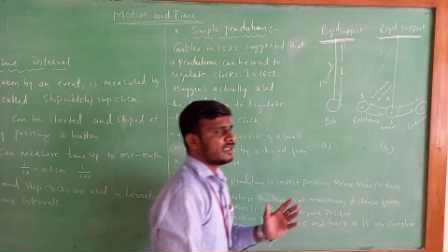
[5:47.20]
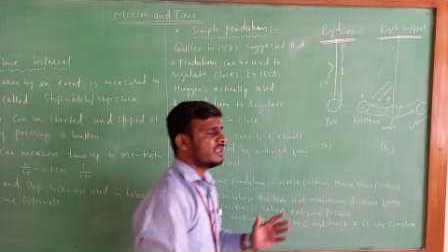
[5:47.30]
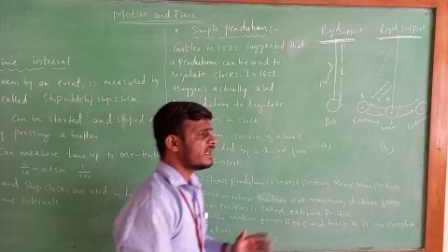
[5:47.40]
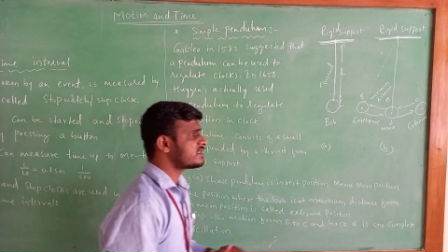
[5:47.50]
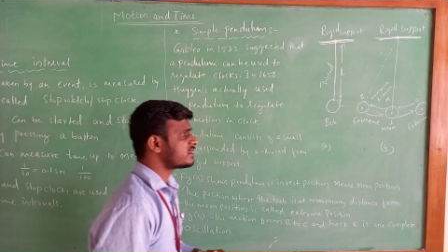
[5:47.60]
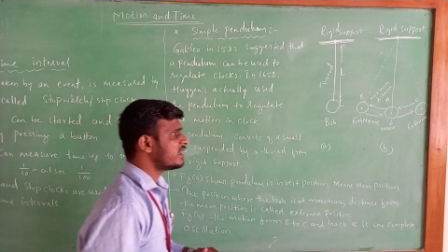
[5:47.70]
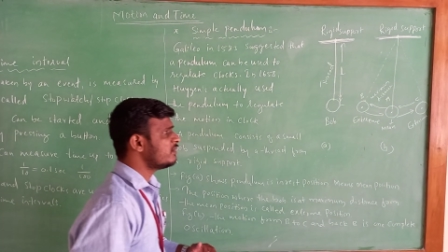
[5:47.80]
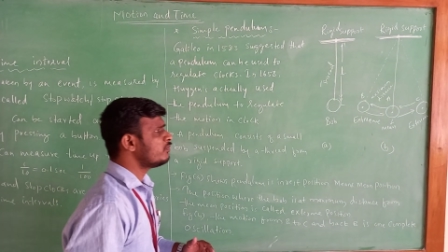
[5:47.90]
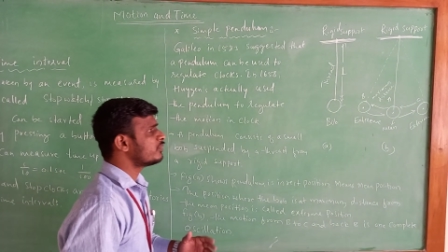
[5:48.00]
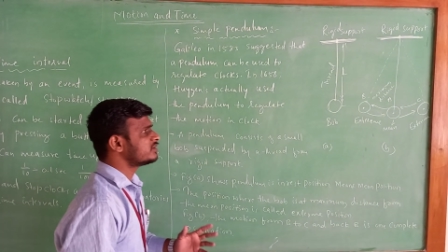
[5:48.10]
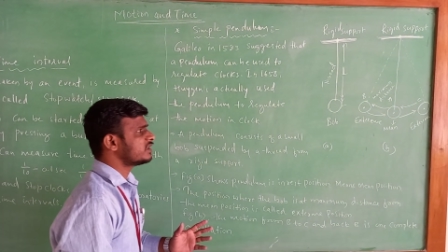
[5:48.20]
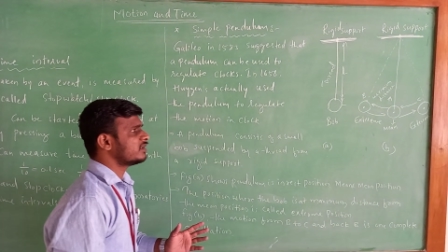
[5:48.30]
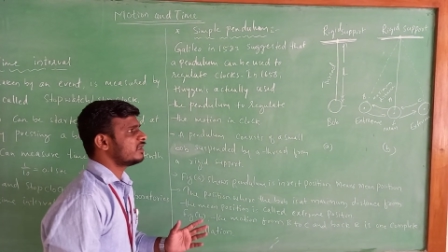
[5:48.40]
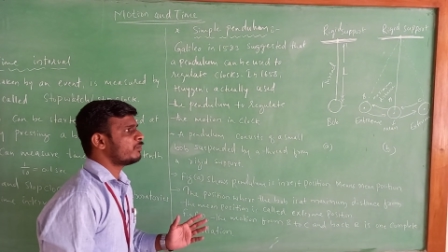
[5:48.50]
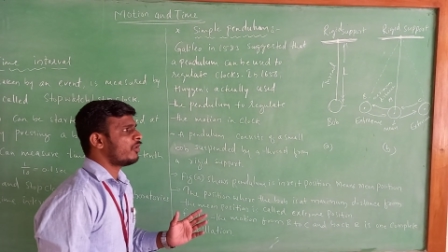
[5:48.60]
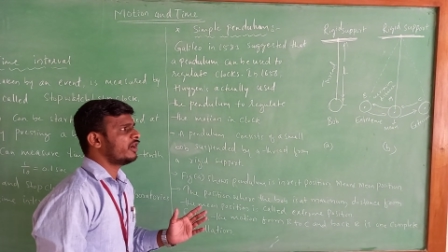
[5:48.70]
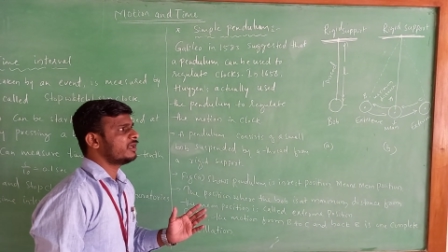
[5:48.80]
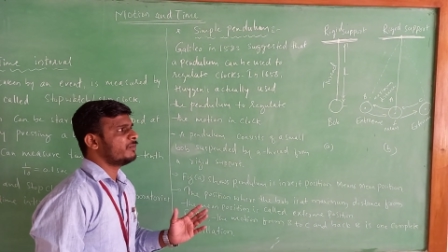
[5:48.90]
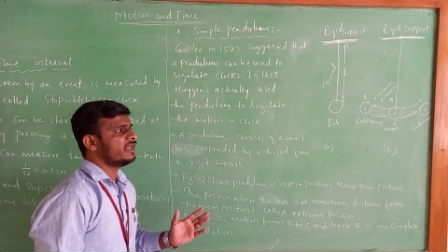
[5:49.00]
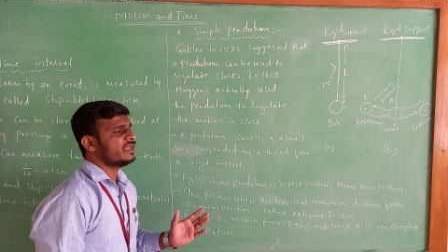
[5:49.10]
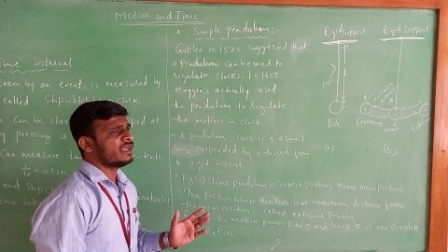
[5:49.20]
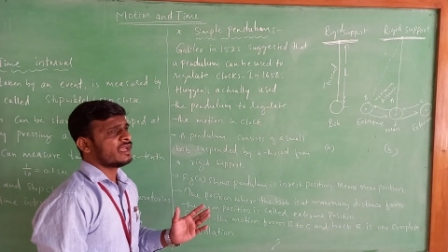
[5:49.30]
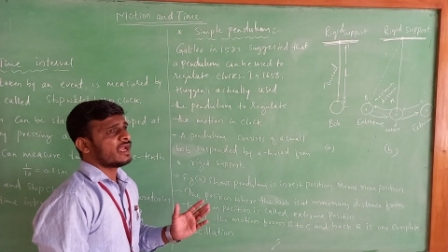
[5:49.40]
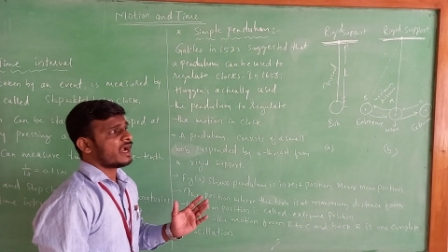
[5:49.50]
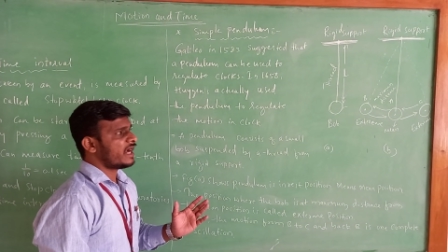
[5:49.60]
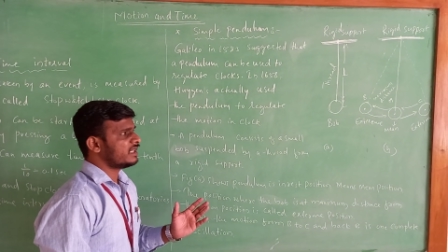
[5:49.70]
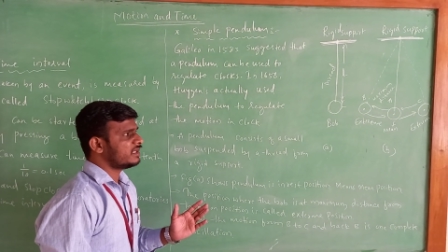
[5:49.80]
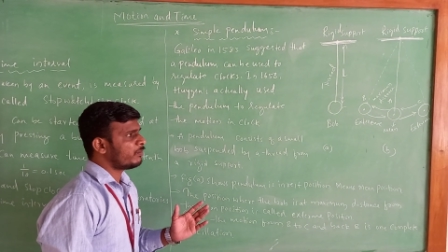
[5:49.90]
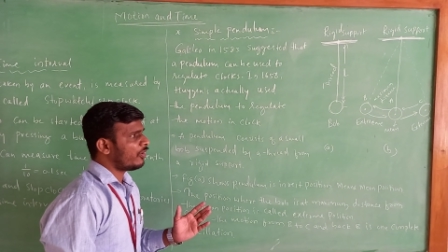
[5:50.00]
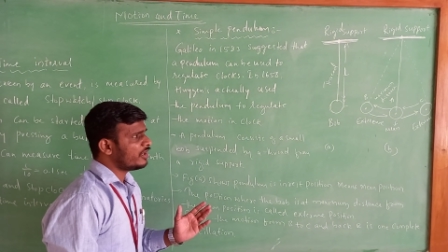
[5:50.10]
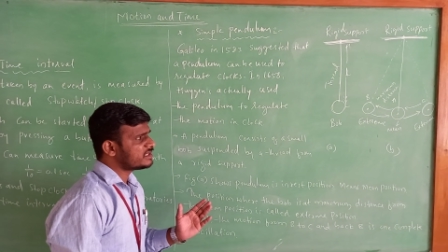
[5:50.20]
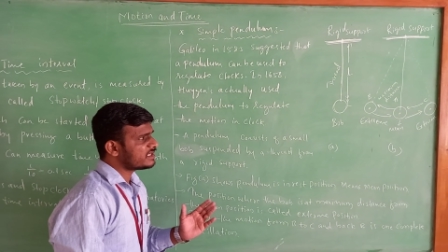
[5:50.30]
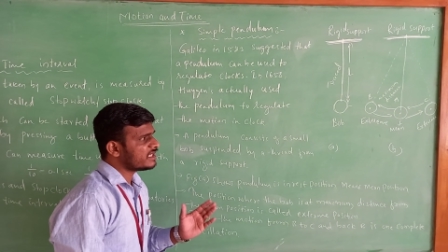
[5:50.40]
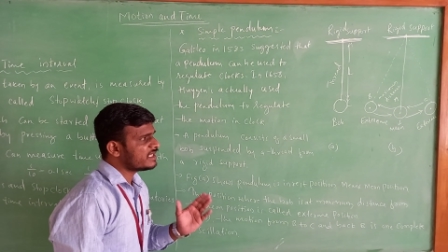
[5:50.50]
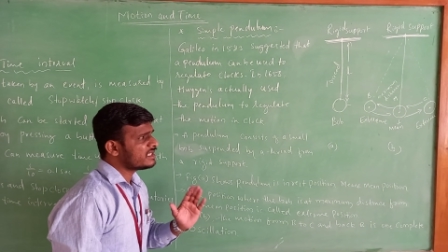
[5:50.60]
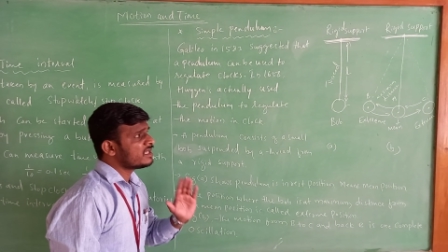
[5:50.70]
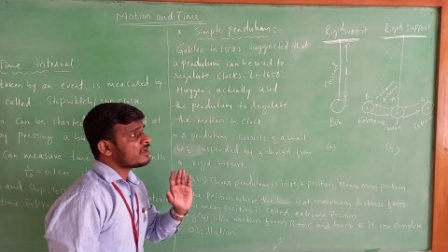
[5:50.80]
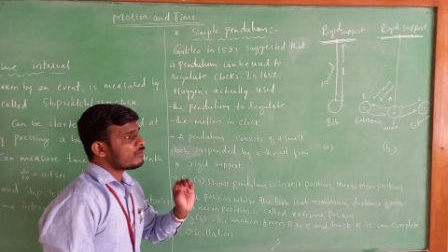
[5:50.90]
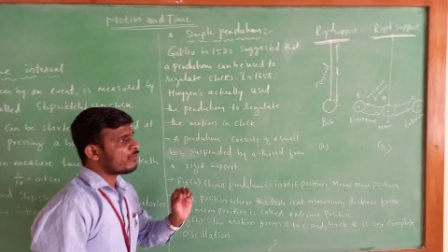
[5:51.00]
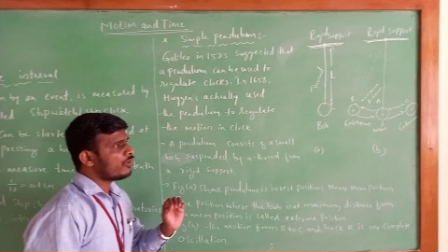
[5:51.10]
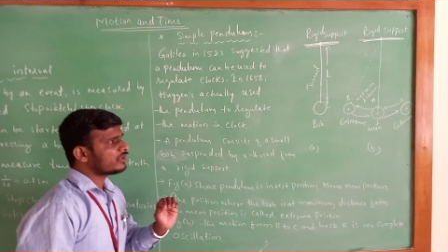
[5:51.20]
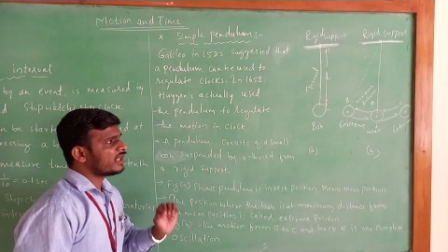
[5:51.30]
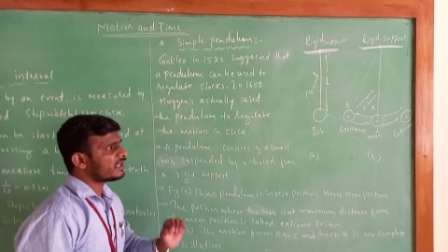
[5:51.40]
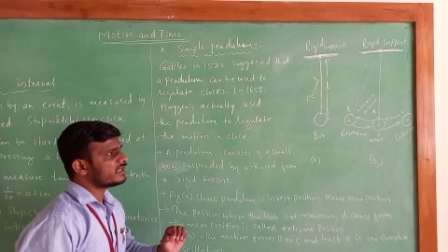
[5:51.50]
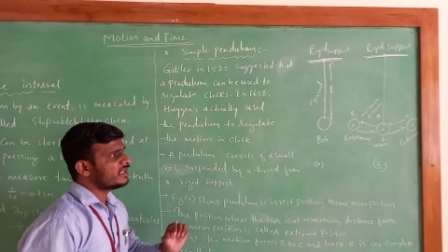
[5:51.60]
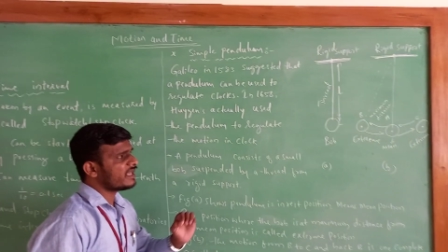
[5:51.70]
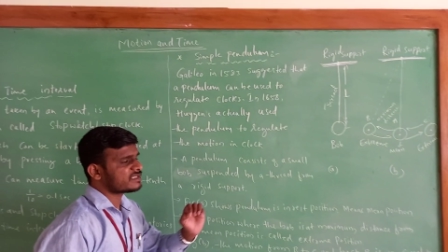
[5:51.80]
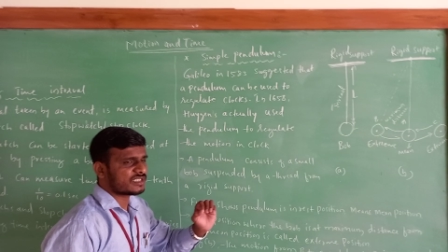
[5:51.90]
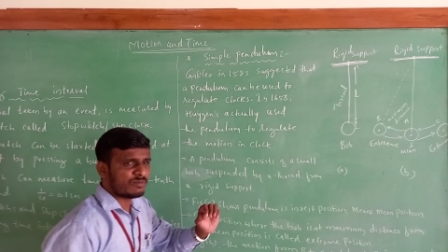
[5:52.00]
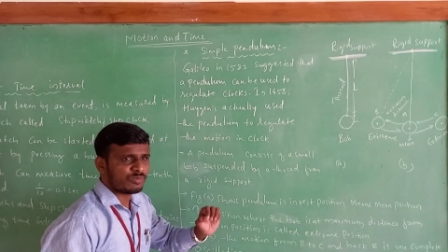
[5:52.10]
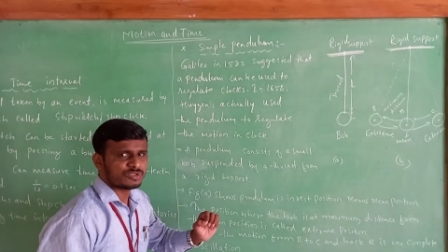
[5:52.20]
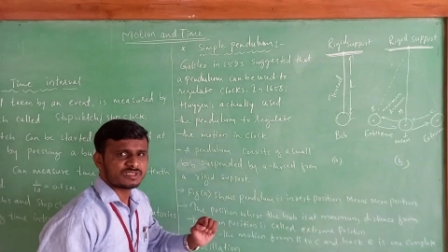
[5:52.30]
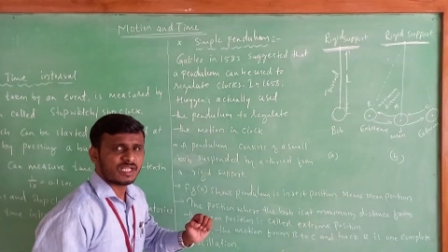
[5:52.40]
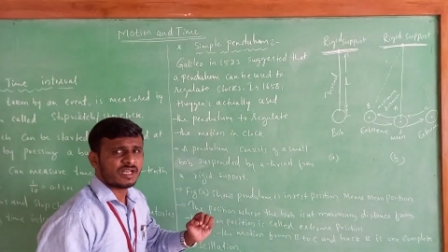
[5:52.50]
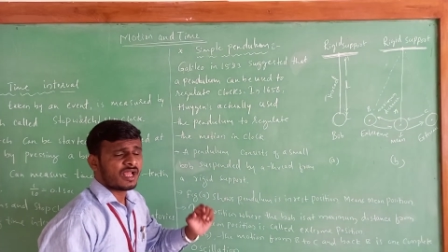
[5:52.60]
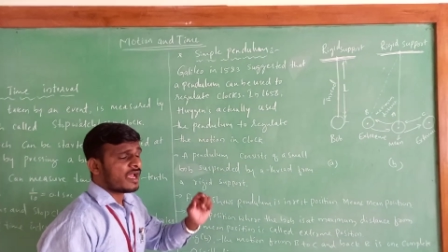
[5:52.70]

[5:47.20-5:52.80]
in the extreme position. The point B and the point C both are in the extreme position